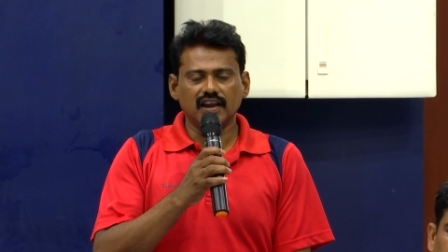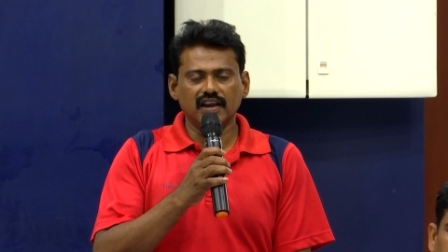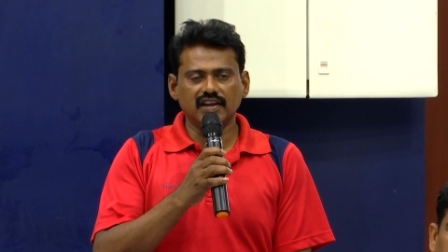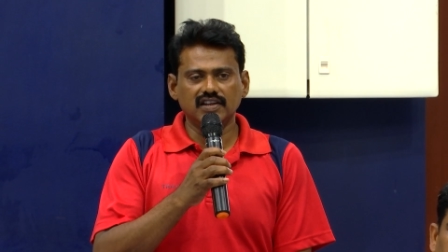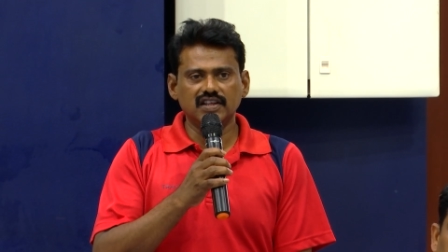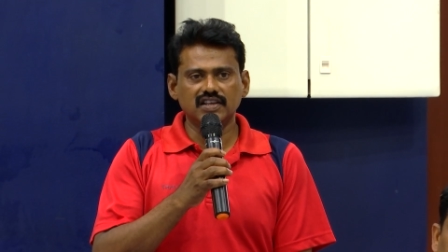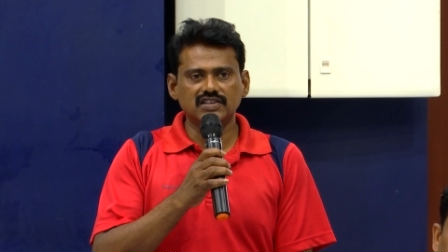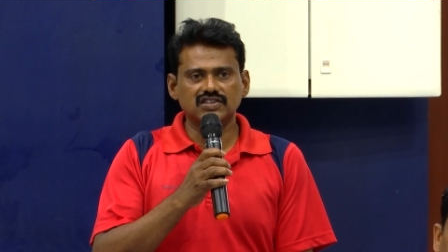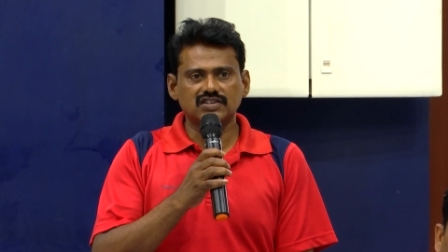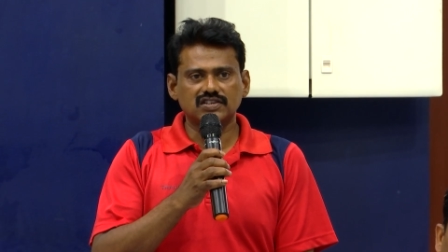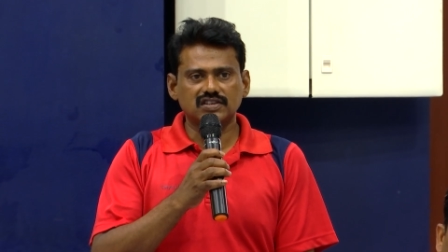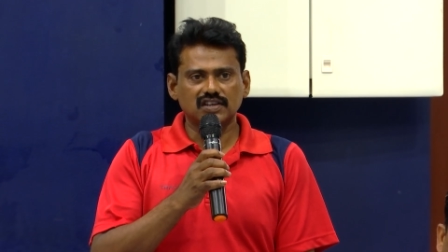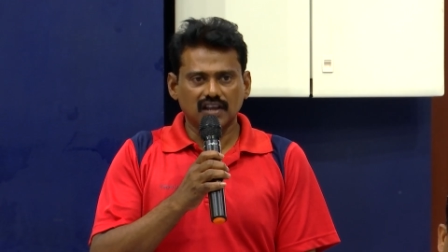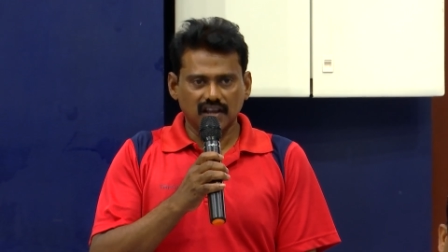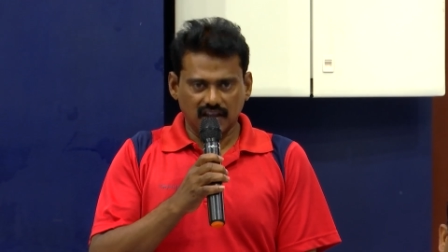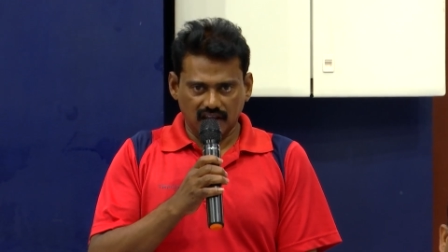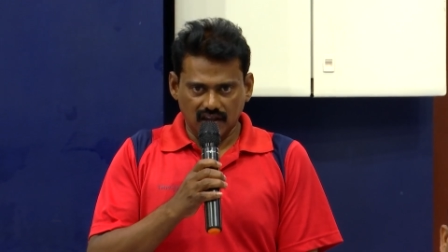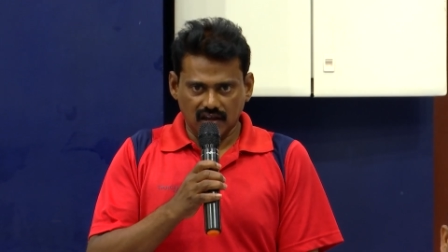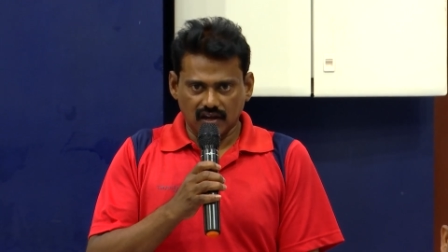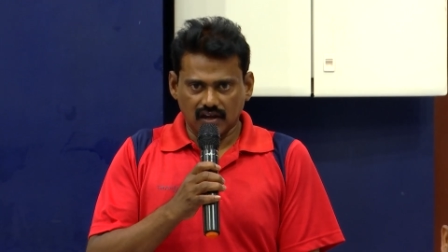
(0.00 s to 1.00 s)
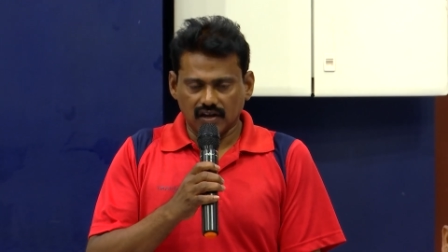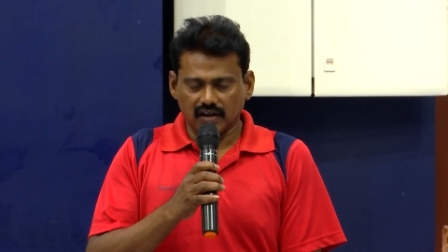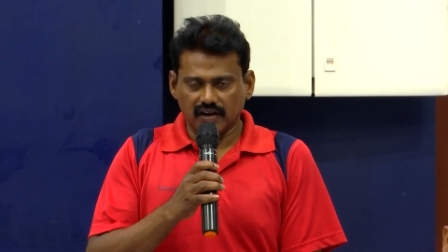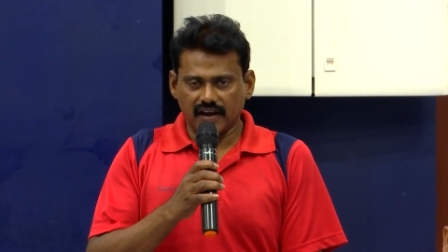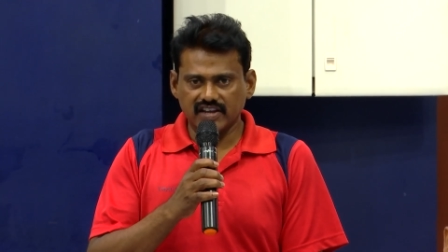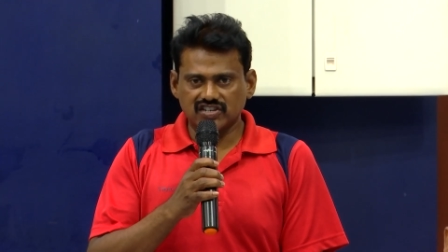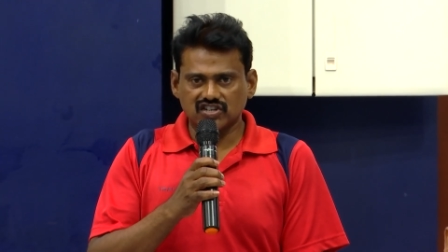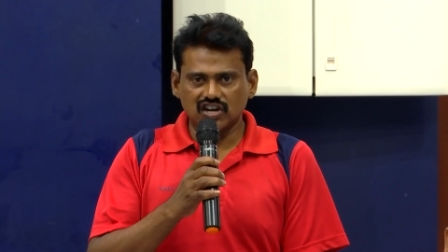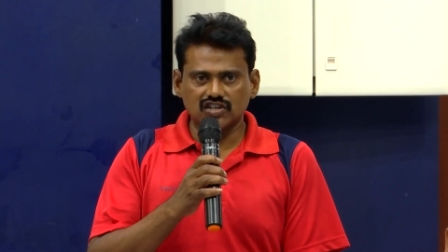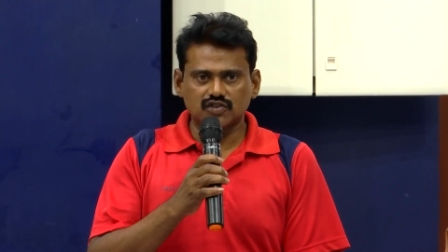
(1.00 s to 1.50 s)
in this
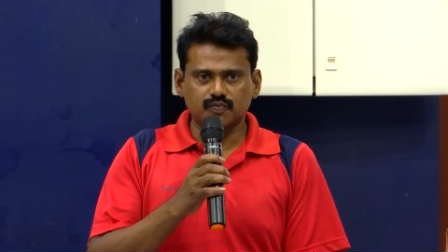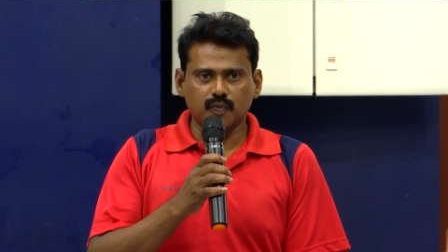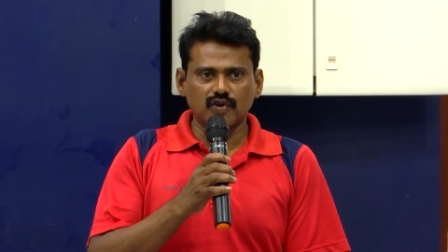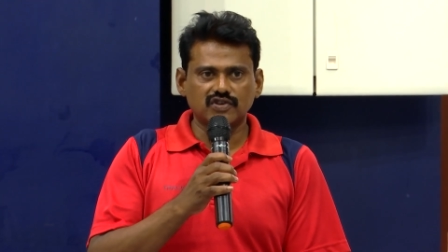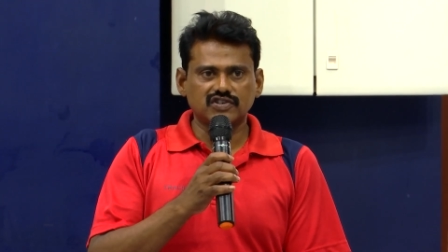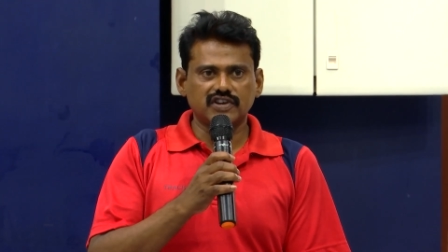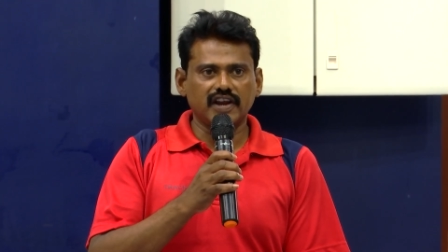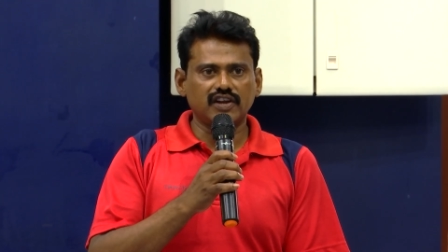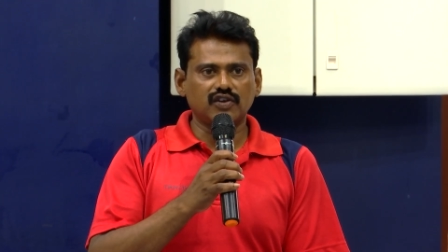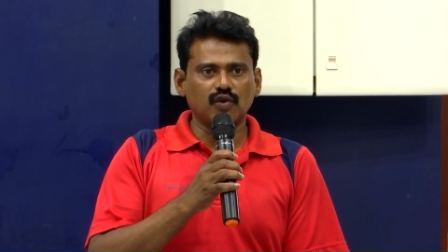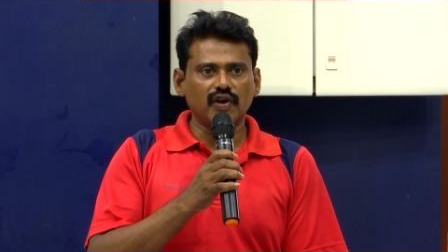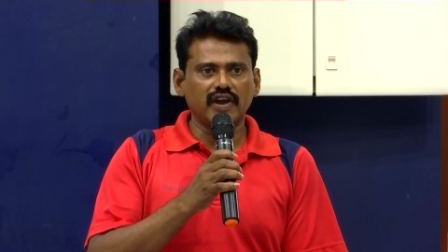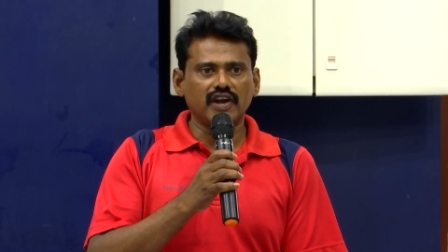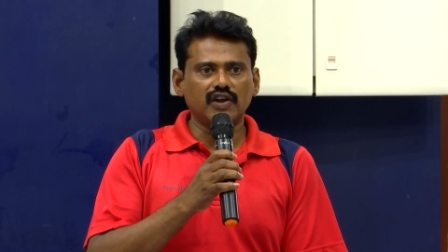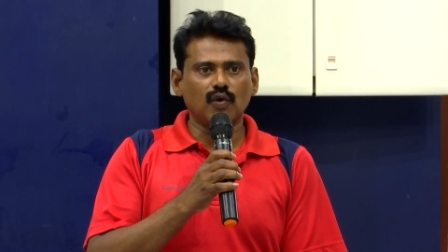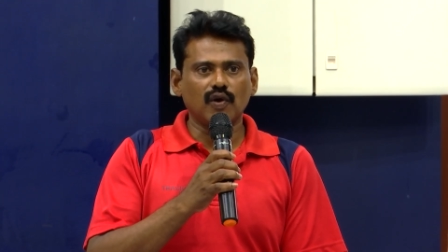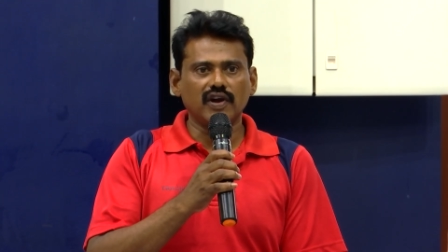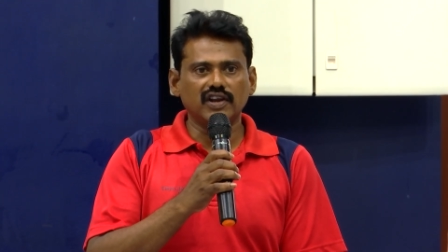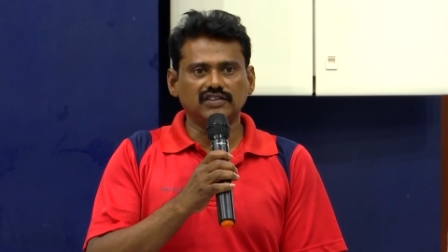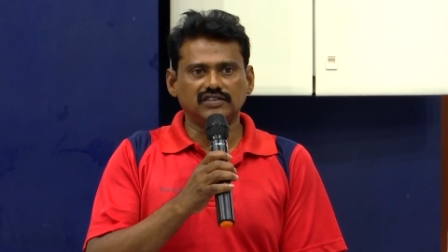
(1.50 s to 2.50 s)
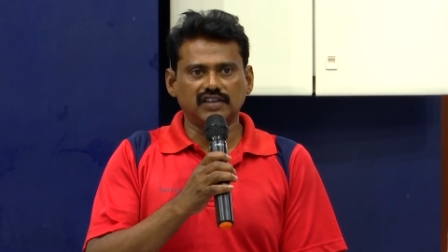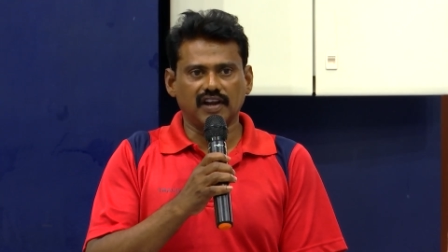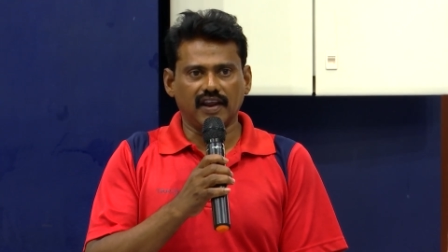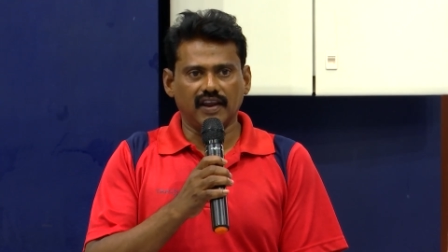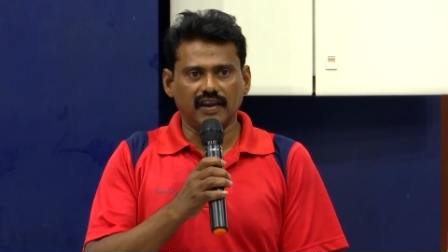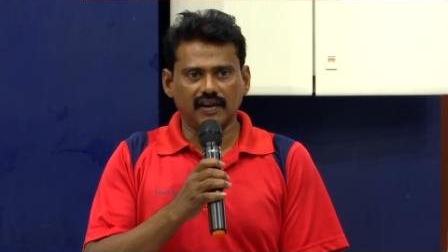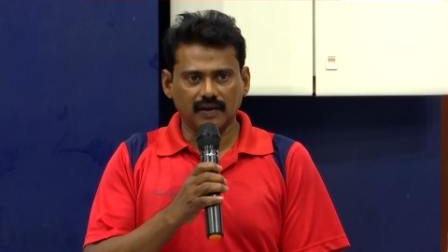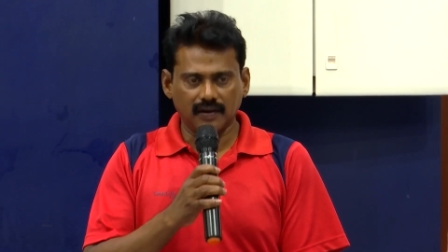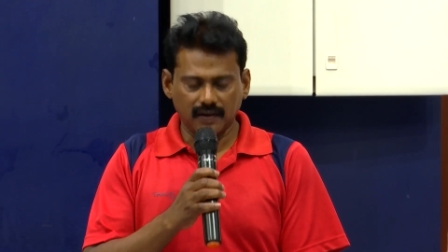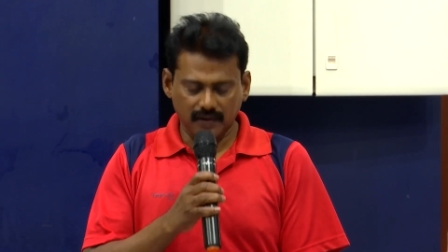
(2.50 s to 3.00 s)
National Sports Day
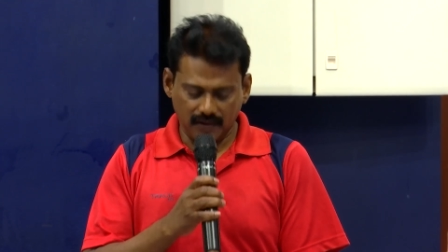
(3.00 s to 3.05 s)
2023.